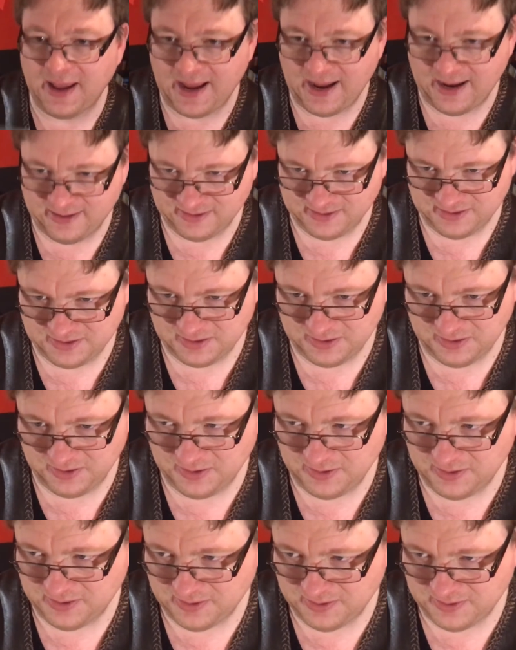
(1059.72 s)
And
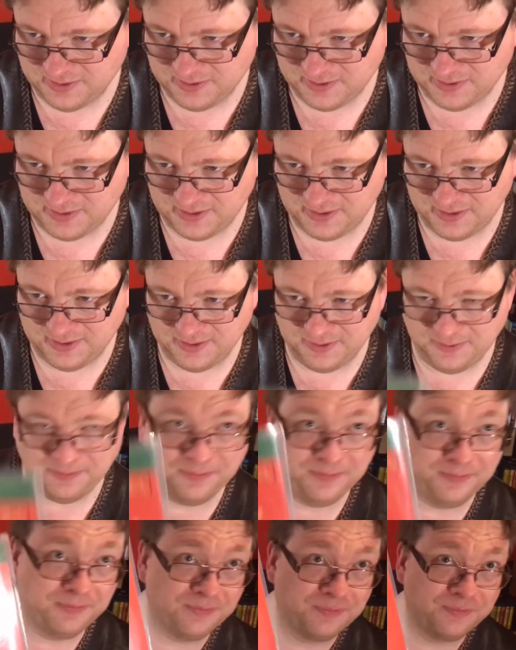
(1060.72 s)

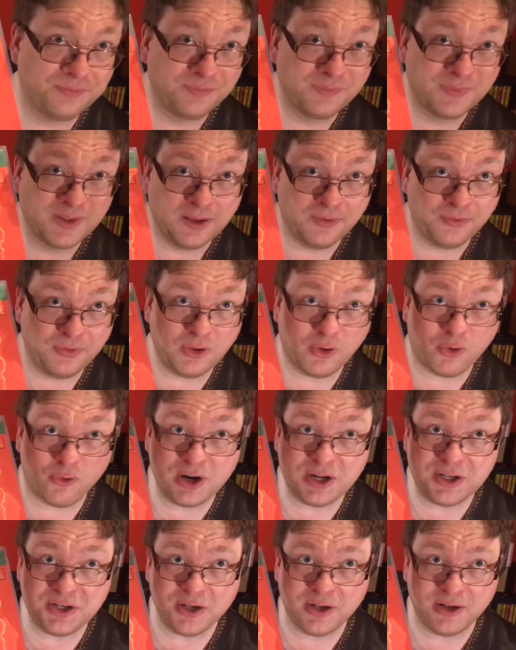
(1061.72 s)
the
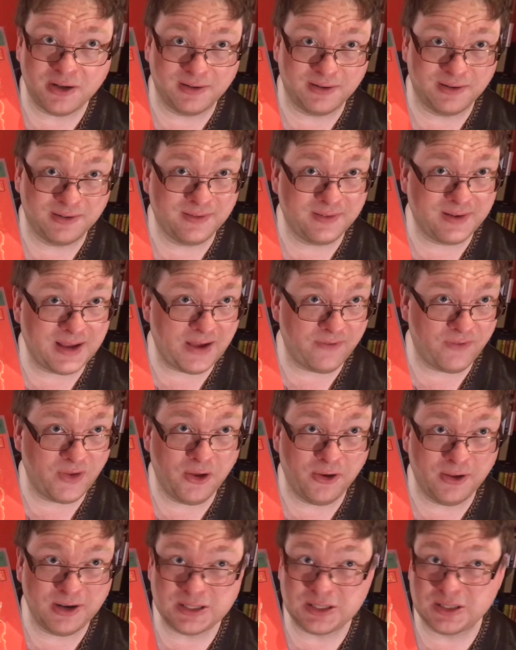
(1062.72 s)
original, I've
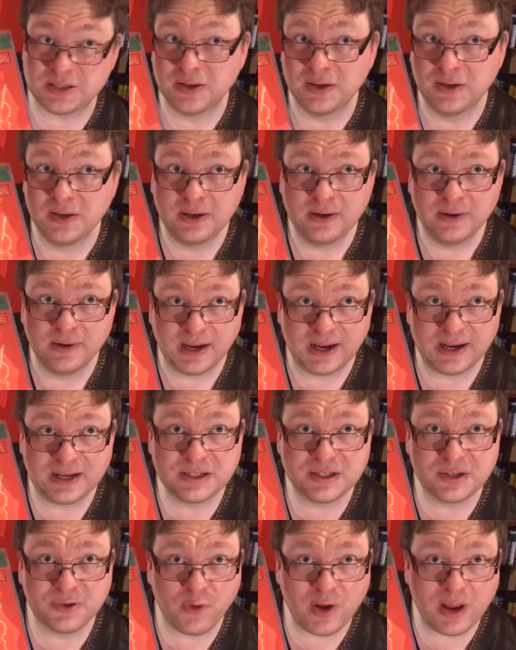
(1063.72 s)
heard, is
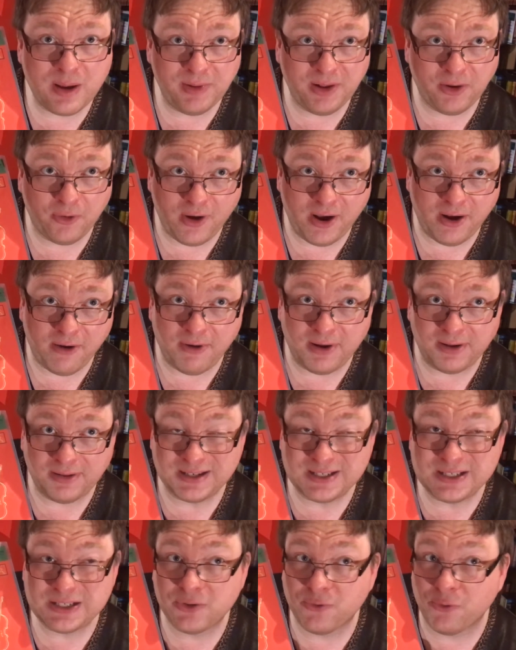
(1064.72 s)
extremely rare and
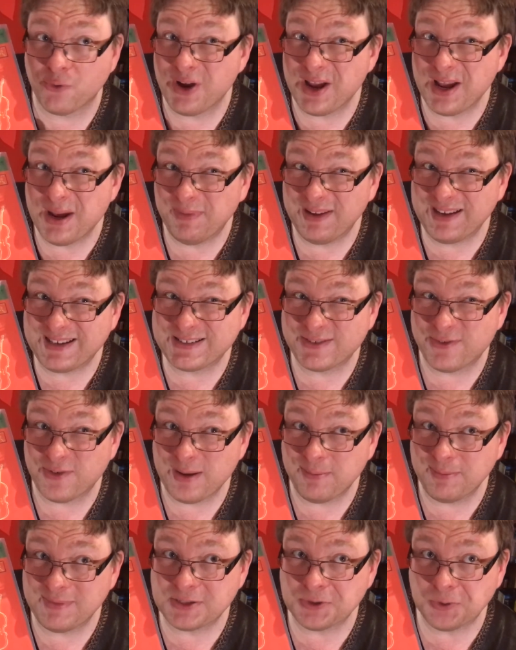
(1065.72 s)

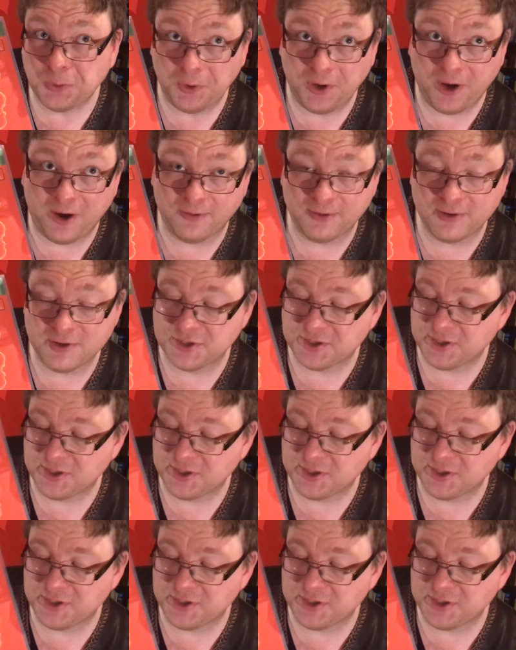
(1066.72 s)
extremely sought after.